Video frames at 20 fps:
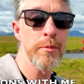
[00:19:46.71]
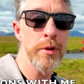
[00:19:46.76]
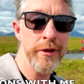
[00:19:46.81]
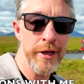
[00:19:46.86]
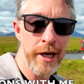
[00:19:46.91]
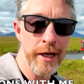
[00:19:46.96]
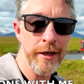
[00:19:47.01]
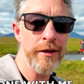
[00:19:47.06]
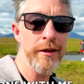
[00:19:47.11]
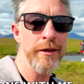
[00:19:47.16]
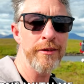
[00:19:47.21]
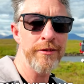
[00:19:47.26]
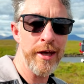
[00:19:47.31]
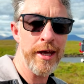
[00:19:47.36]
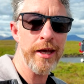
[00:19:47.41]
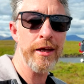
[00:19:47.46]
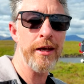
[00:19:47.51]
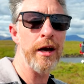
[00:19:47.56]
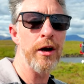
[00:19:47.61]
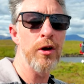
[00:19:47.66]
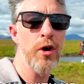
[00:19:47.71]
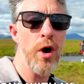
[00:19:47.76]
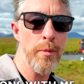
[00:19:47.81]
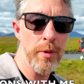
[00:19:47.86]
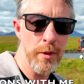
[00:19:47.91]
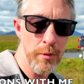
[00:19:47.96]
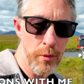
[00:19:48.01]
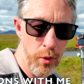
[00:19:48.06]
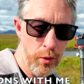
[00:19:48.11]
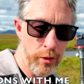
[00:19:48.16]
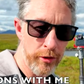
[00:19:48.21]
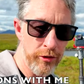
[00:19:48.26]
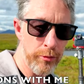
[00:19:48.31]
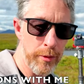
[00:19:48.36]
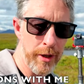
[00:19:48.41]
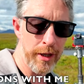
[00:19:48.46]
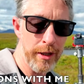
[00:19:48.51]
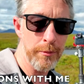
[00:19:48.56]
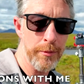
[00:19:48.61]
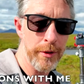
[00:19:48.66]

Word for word: but then take a couple more as well.